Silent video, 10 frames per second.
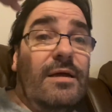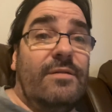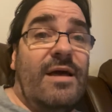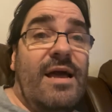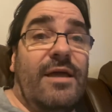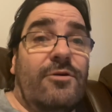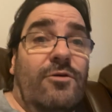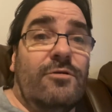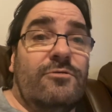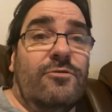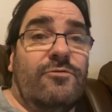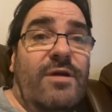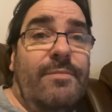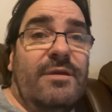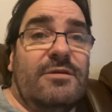the High Court and took
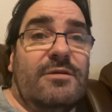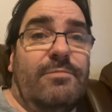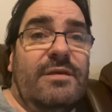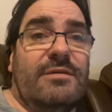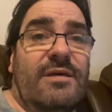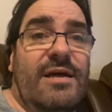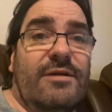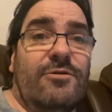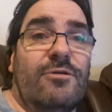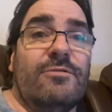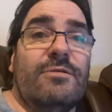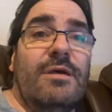Greater Manchester Police to the High Court, and